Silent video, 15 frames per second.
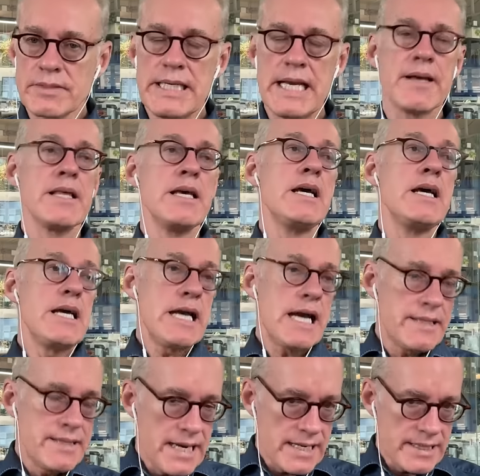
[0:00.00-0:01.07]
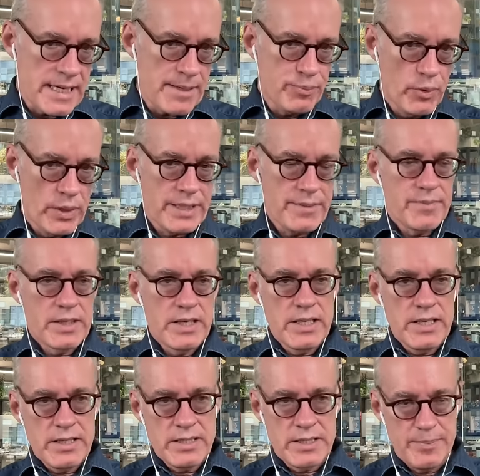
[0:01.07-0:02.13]
Yeah. And then at that point,
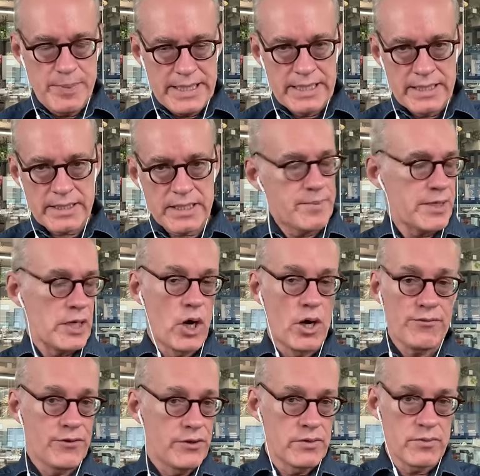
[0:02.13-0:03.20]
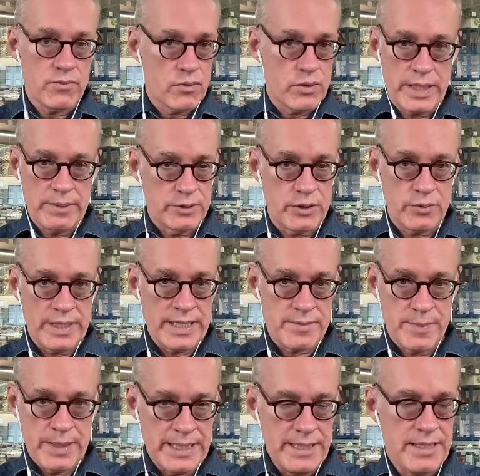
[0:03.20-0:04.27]
depending on the company, often we're able to raise
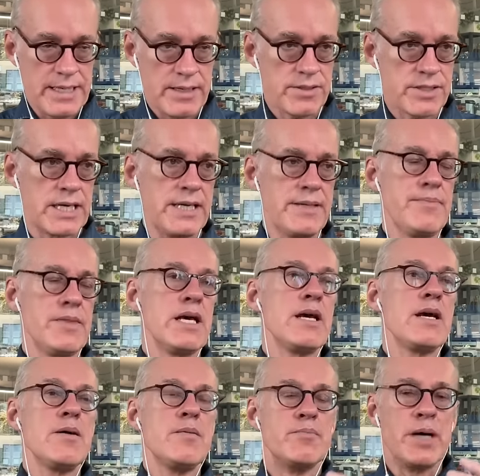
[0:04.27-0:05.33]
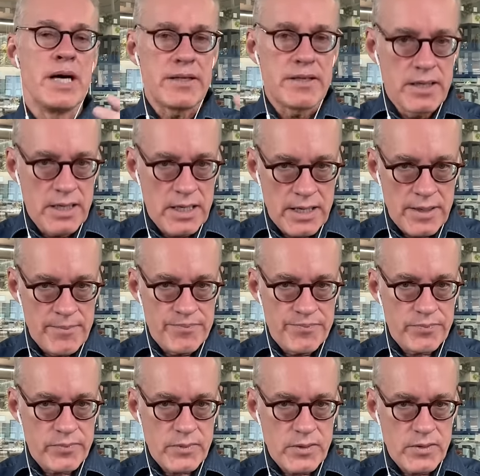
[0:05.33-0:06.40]
money outside, but
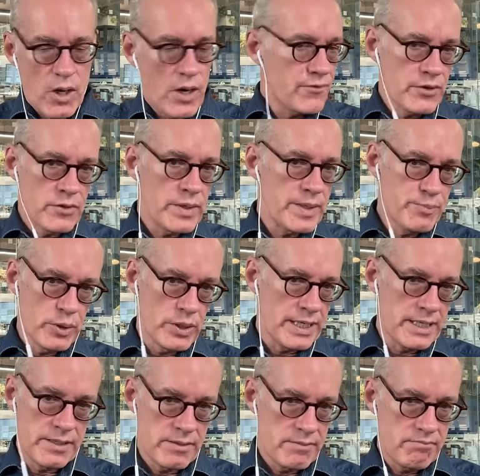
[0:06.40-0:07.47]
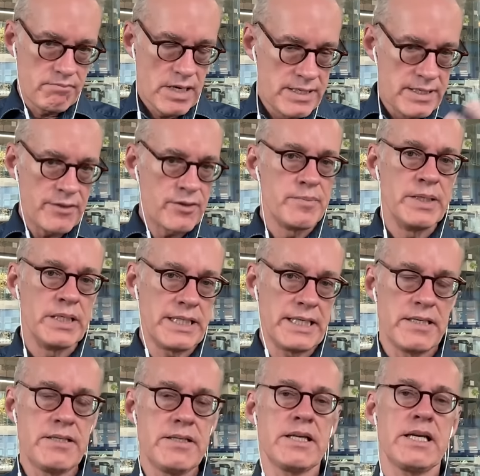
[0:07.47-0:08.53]
um, often we put in another
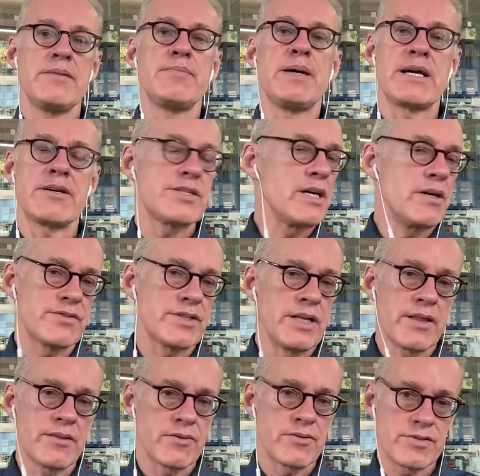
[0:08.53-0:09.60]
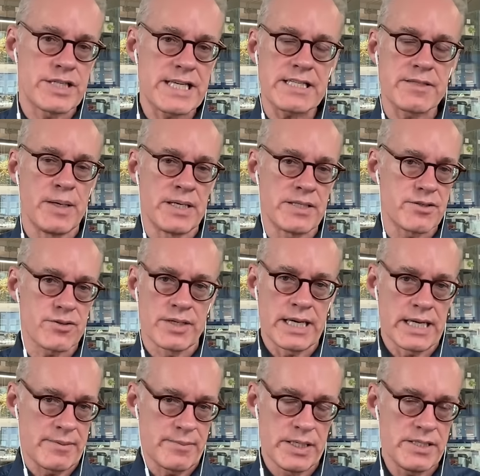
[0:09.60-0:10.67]
million and buy ourselves another six months or
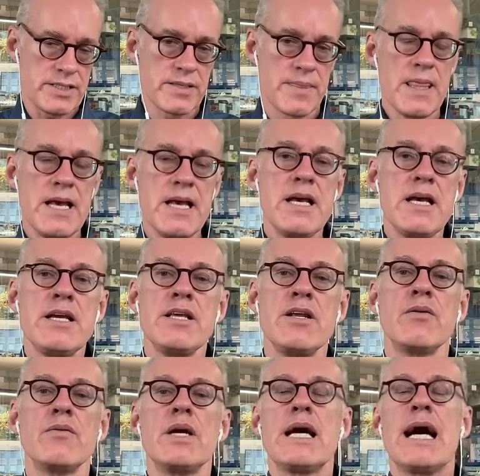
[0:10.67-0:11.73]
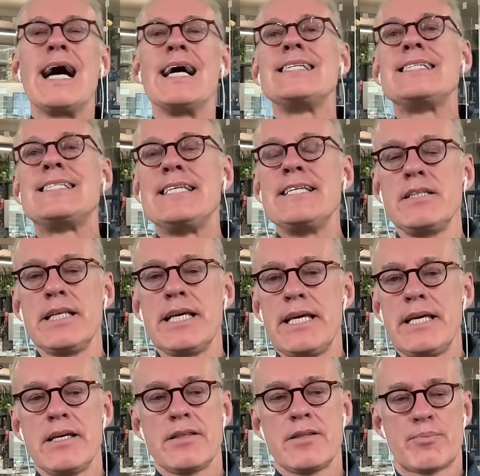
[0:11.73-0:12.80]
nine months. You know,
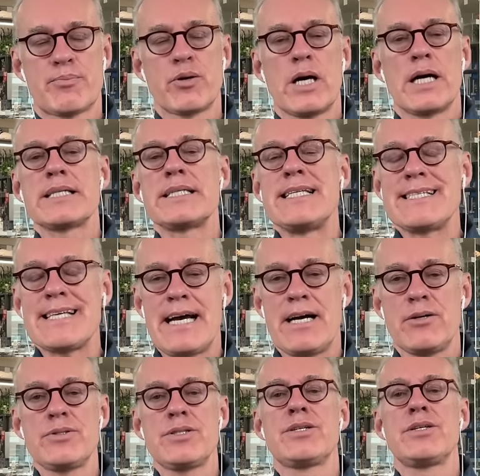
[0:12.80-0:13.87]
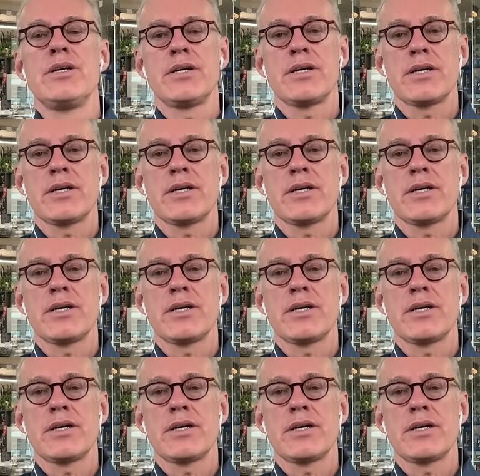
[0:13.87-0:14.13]
ideally the product is out.